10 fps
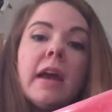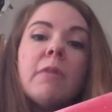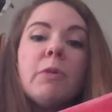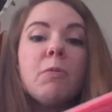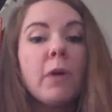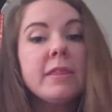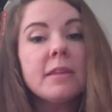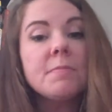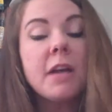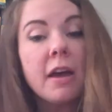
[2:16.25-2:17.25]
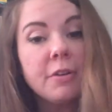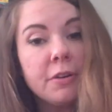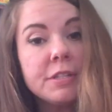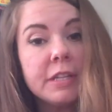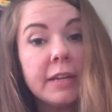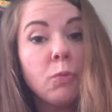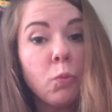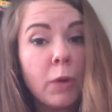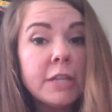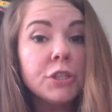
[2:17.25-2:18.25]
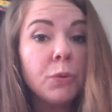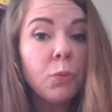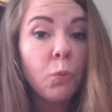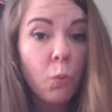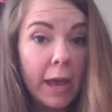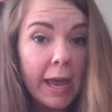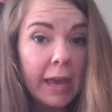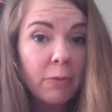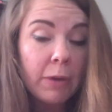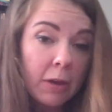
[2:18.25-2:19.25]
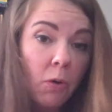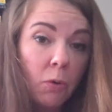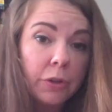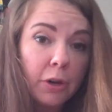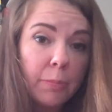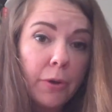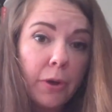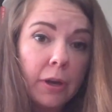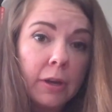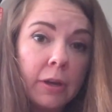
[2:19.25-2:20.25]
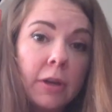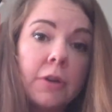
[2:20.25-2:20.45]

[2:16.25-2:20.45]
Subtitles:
and we want them to understand which way we hold our book.